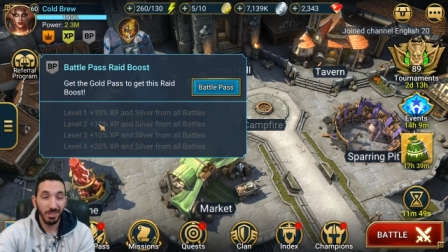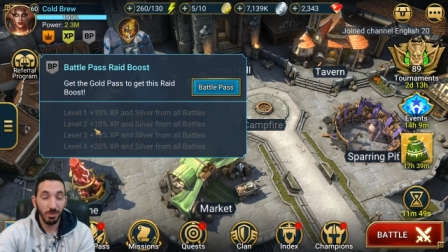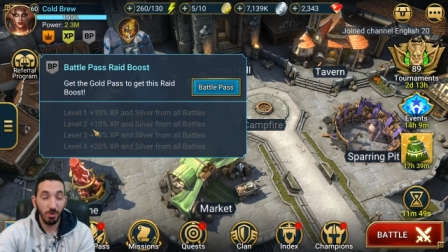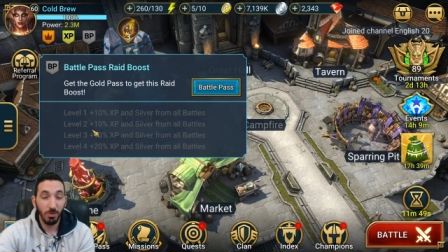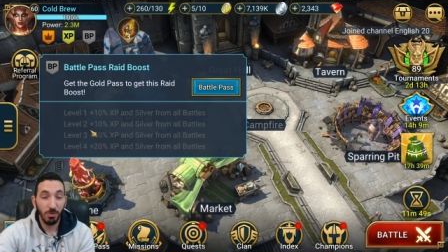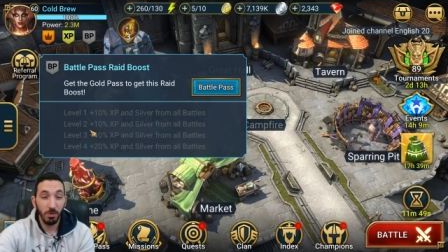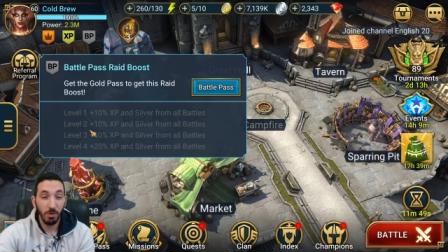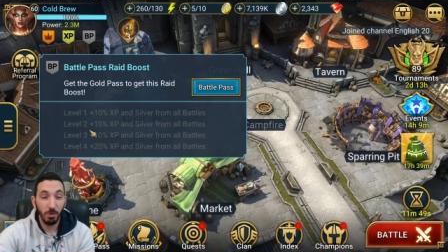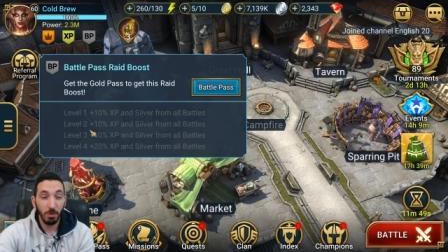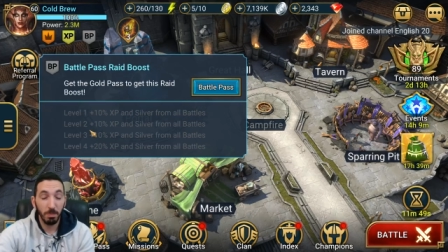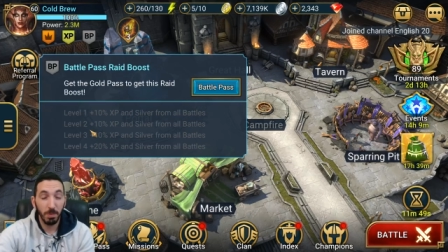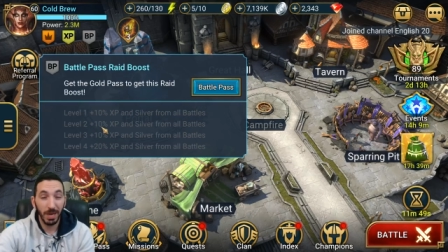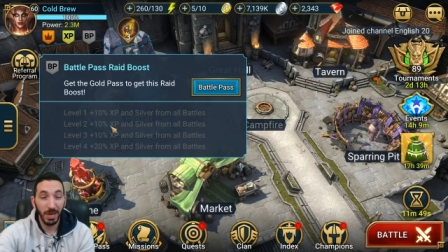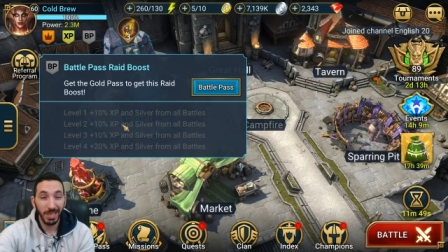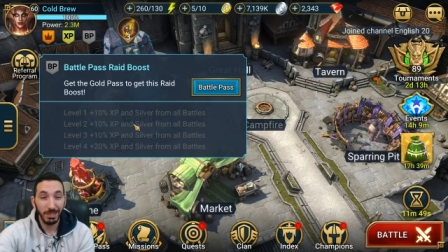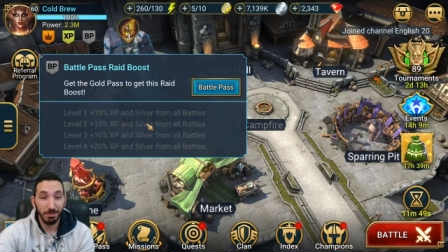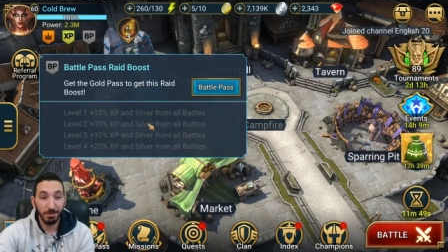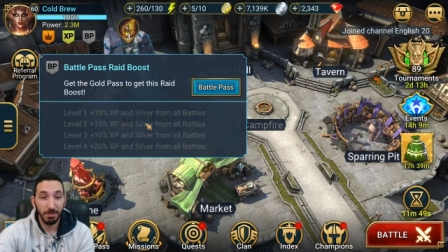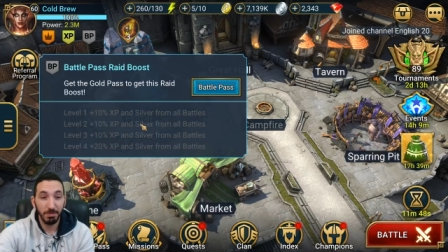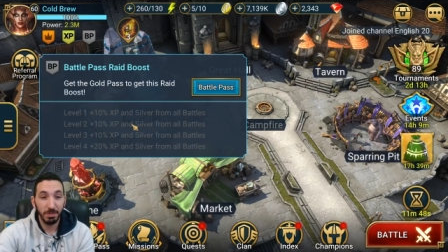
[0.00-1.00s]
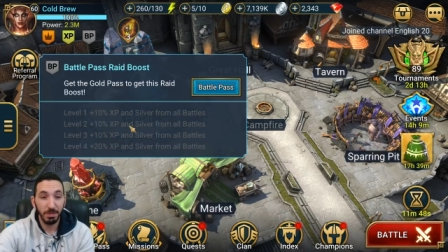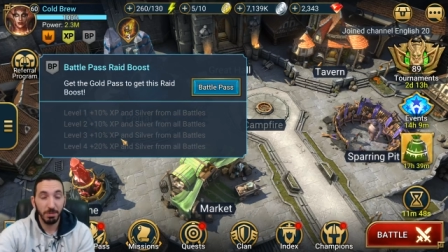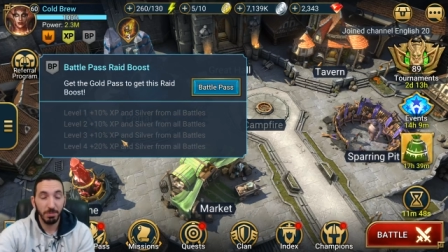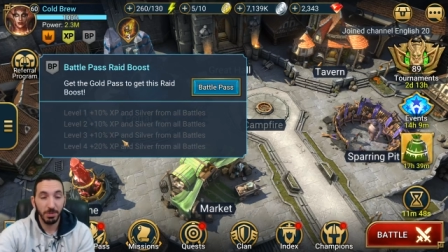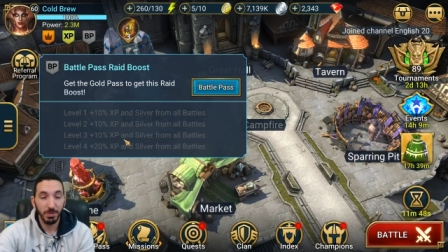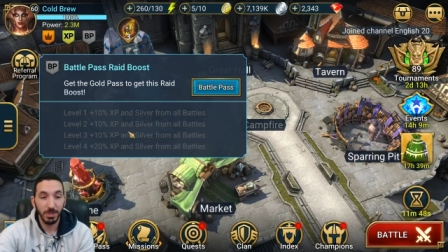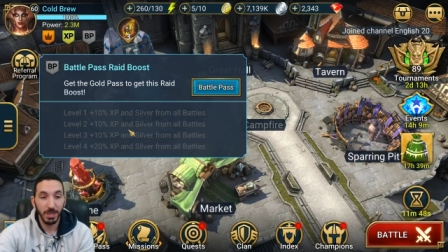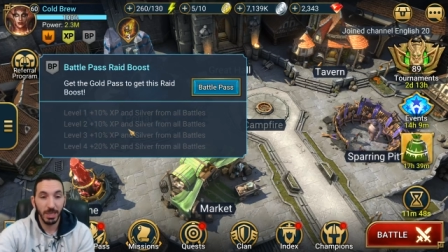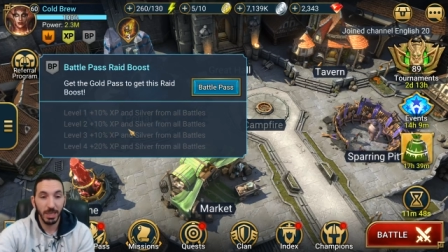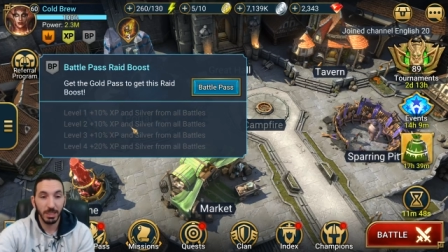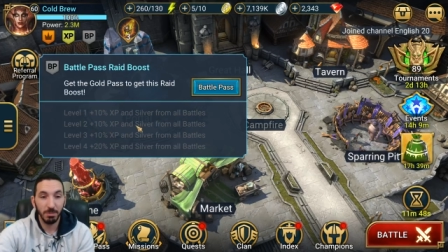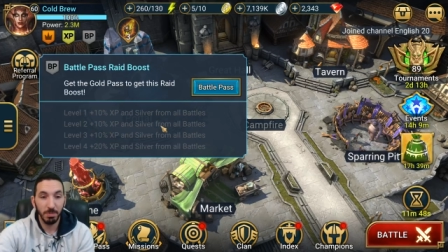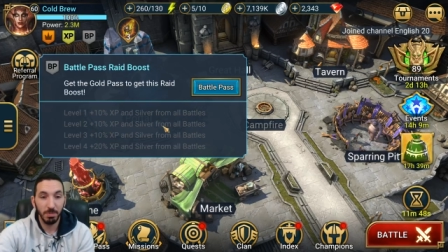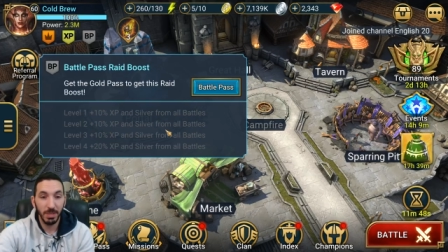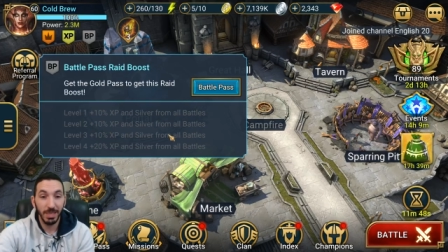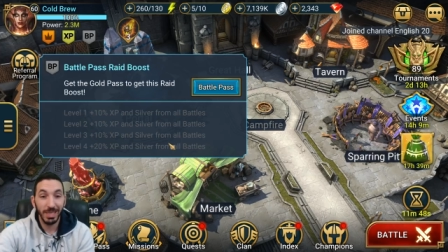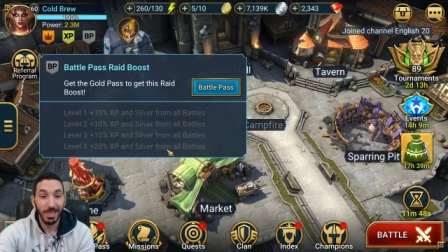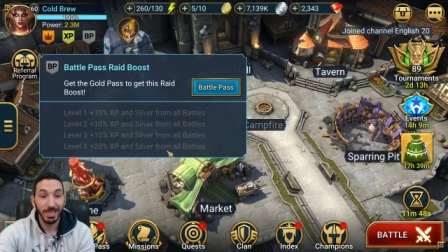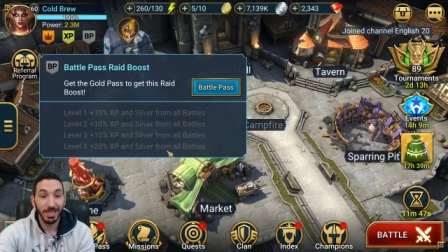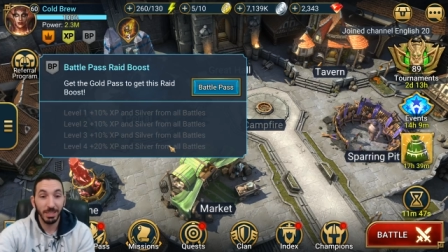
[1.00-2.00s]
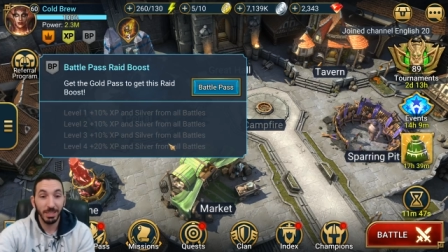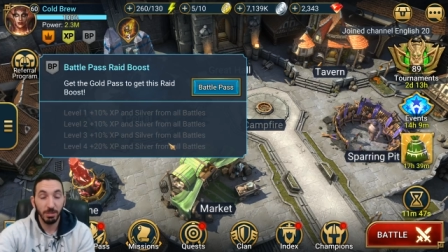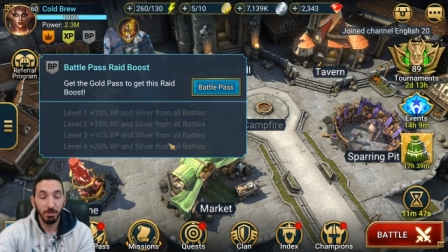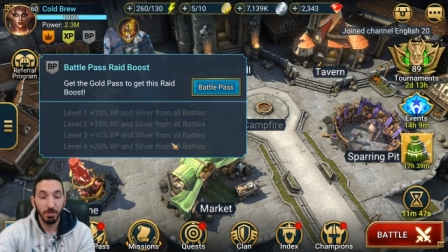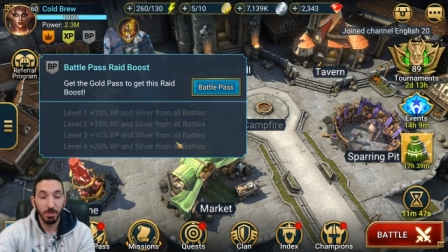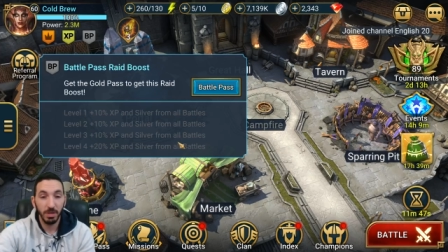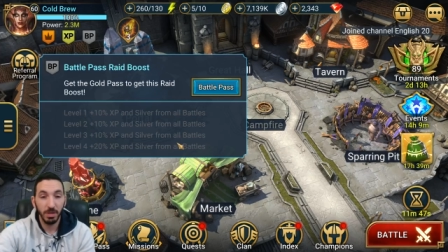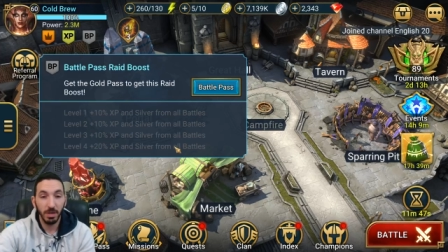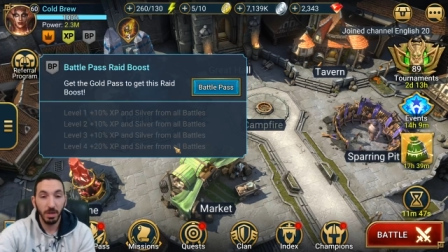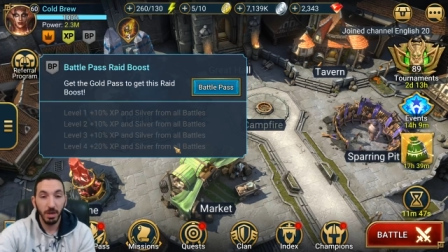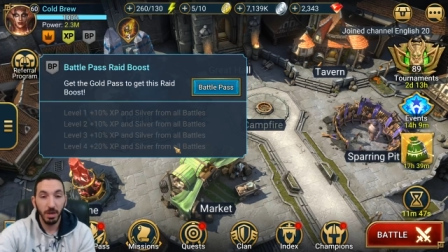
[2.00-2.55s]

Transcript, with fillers: So overall, plus 50% XP and silver